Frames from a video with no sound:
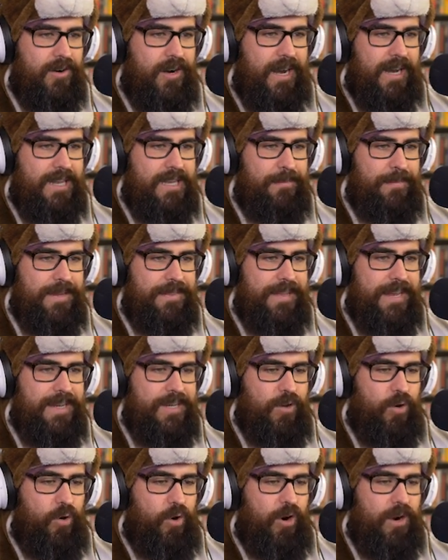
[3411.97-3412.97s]
All right, let me in
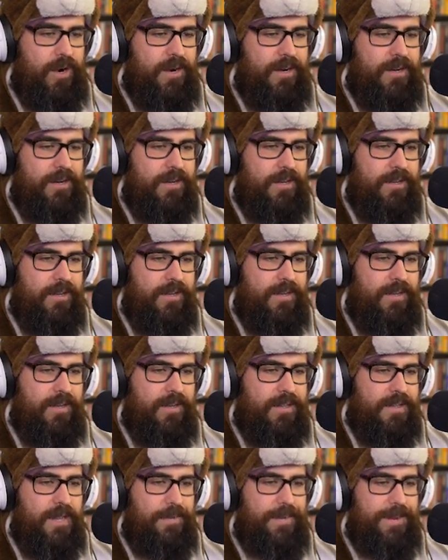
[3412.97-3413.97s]
that door.
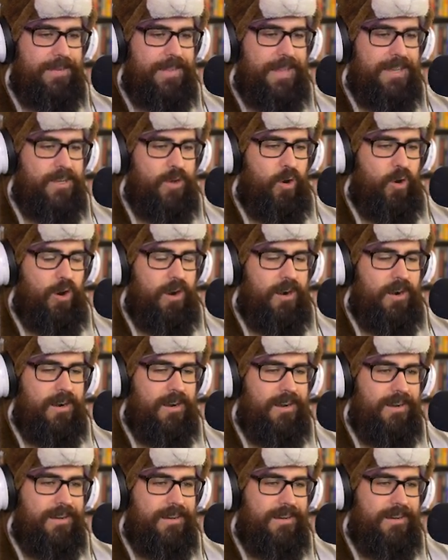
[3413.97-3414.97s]
Let me in that door.